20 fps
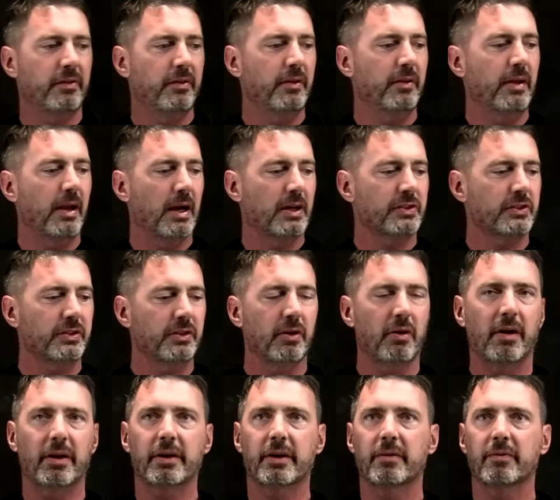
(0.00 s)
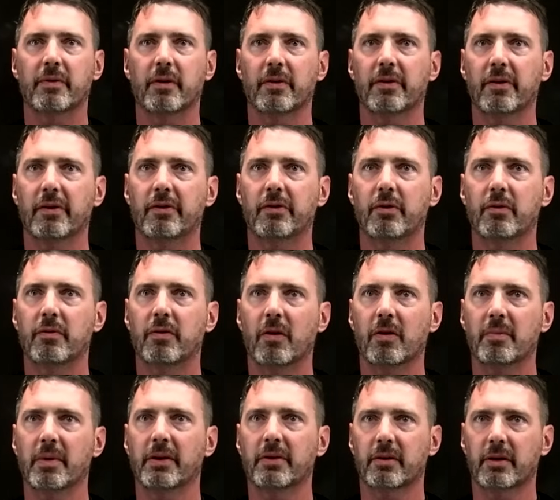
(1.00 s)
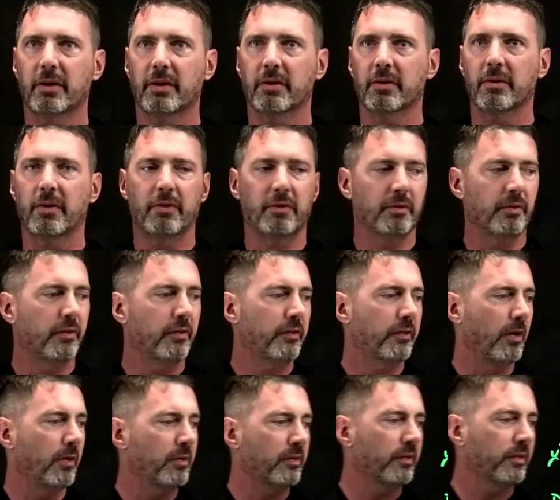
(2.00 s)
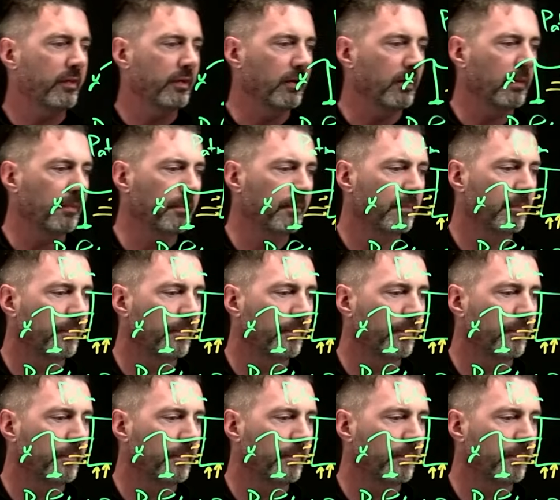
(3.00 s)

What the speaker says: you actually know how to convert this to a volumetric integral through Stokes' theorem,